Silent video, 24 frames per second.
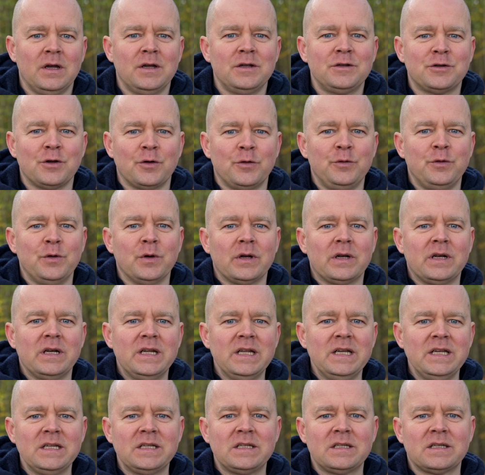so you at
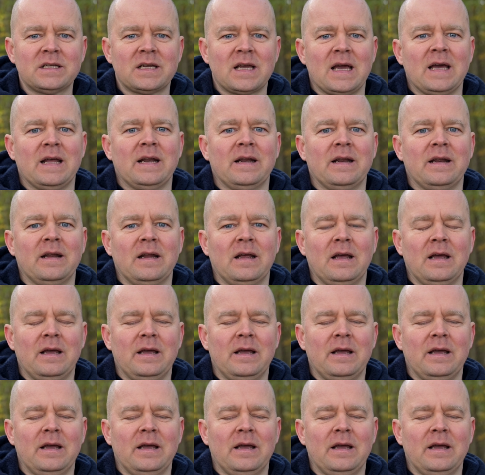least can